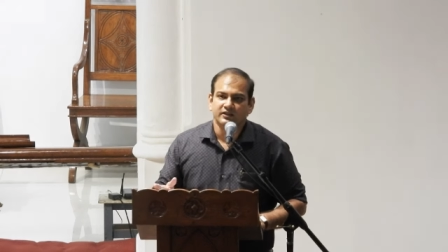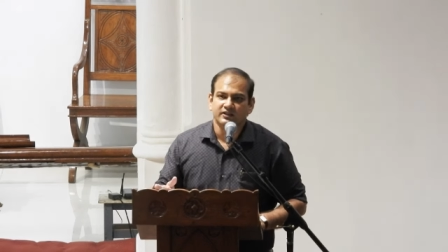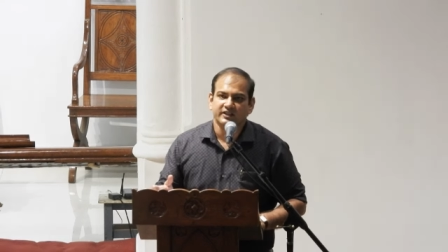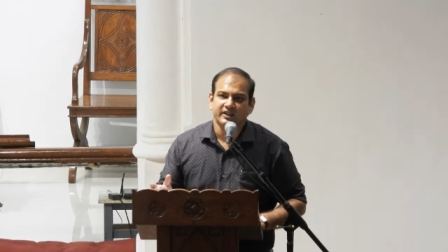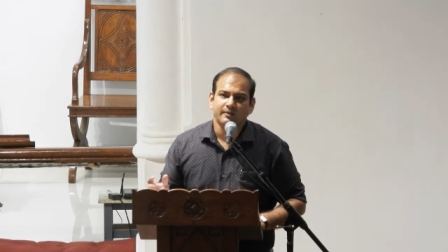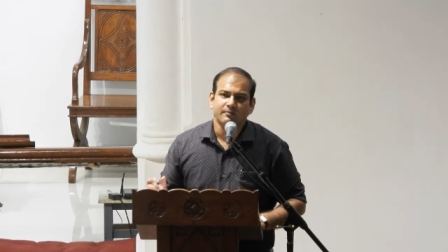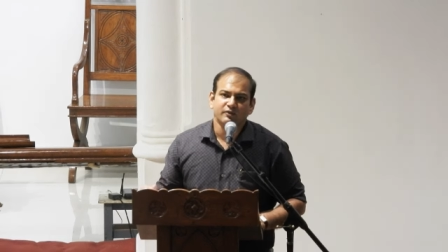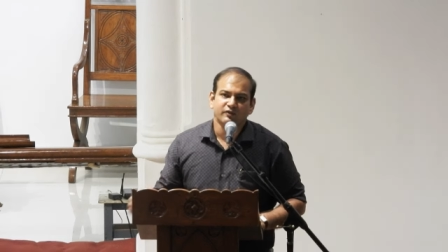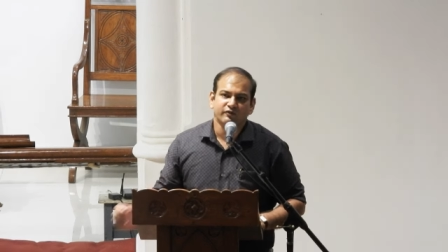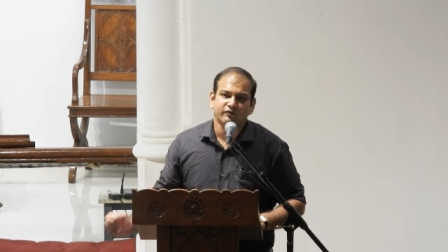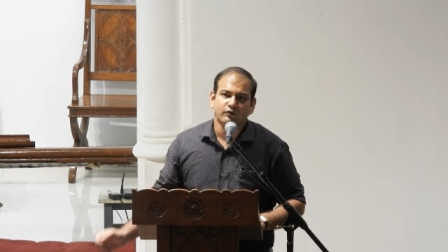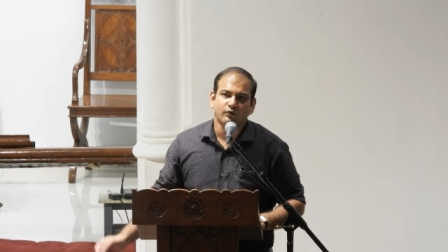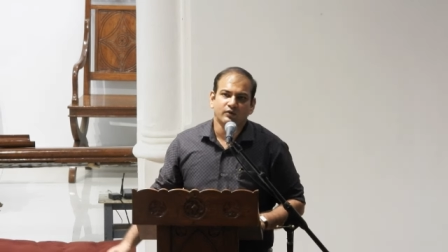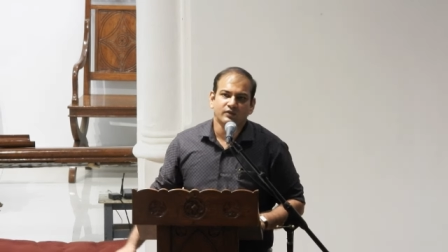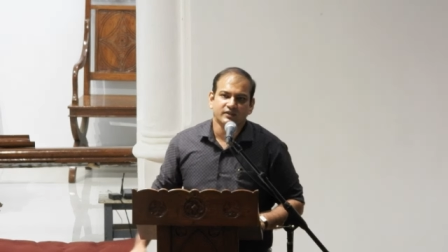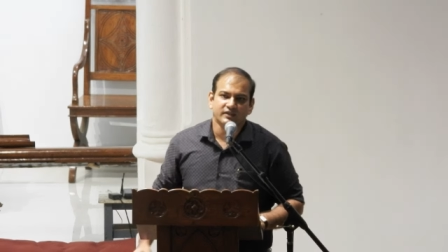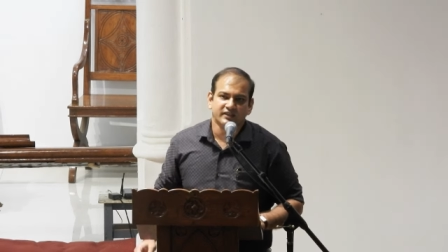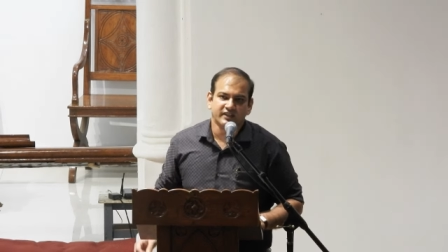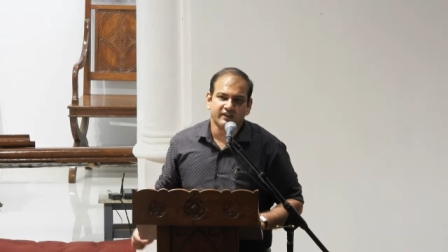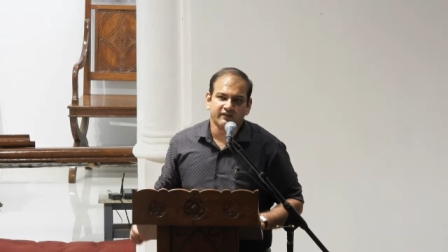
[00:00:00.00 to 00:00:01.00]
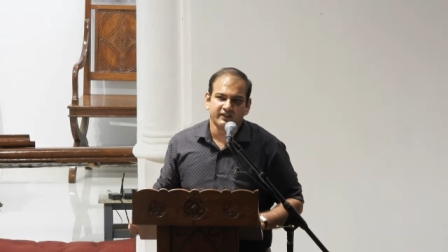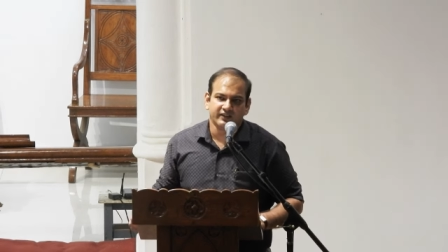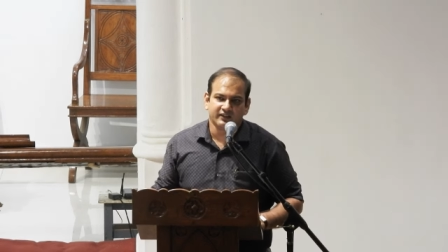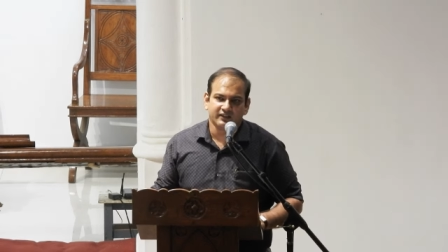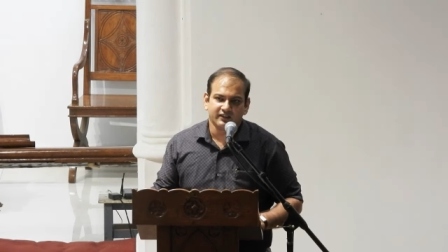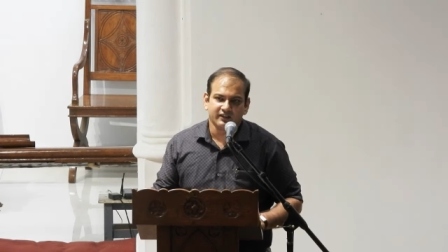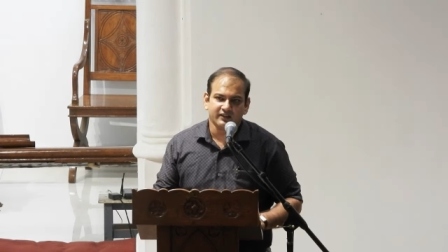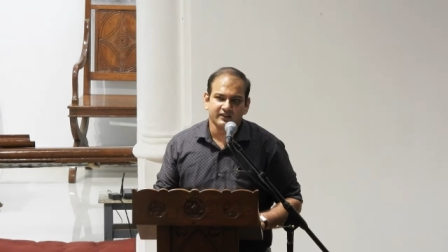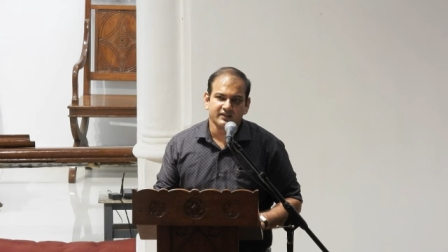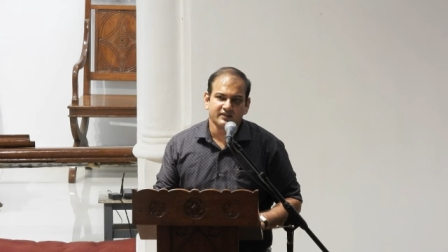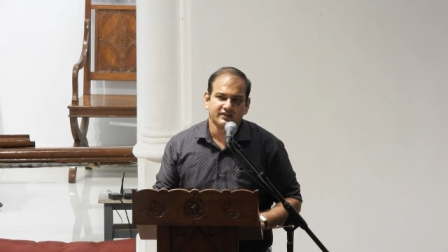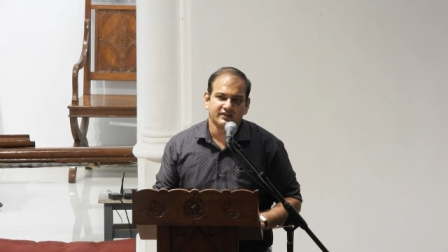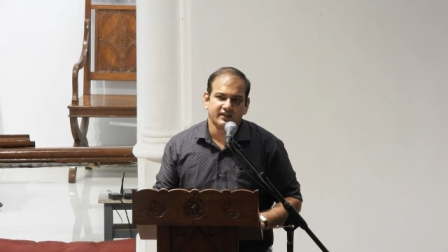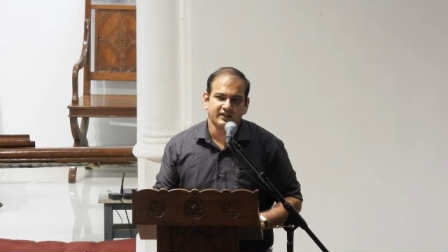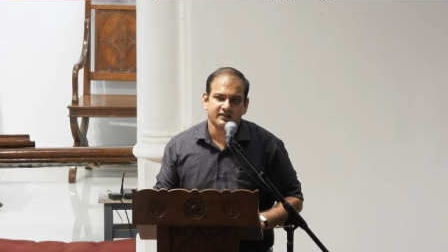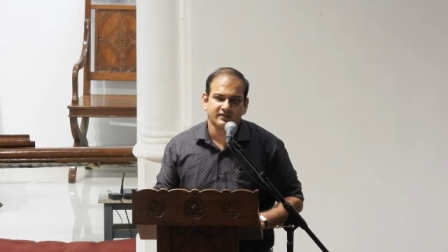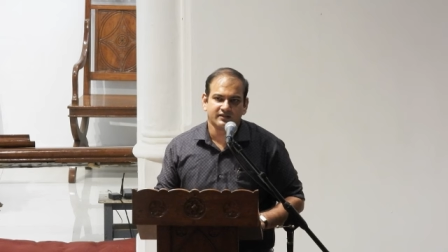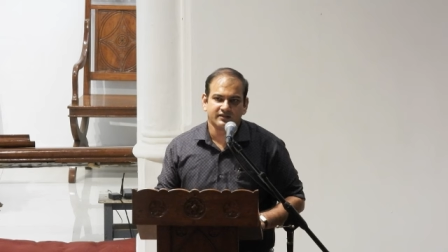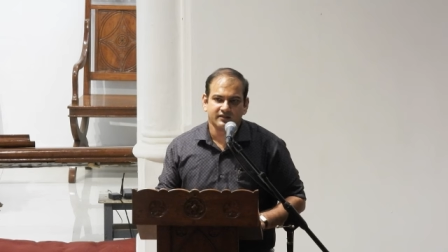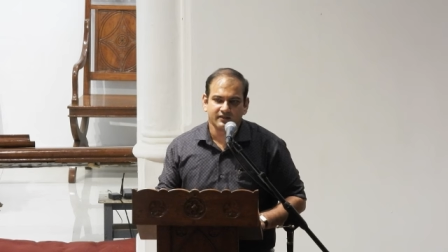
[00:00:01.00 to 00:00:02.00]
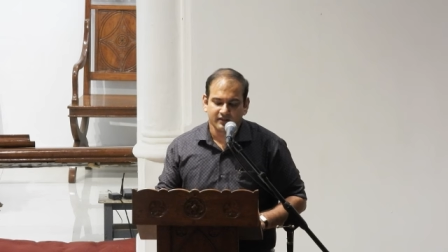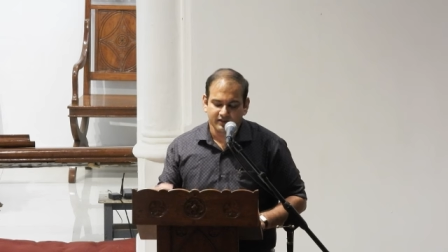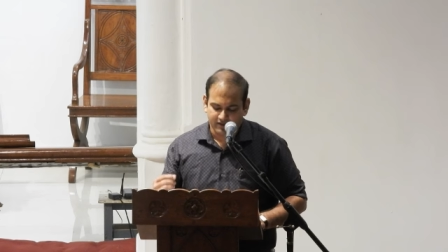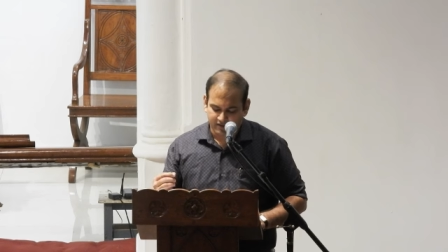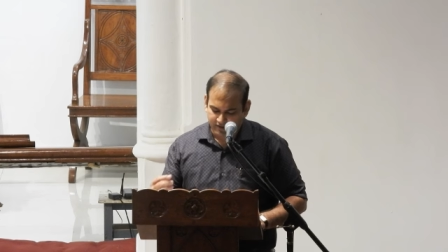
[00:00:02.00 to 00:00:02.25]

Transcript: James 4 7 clearly says,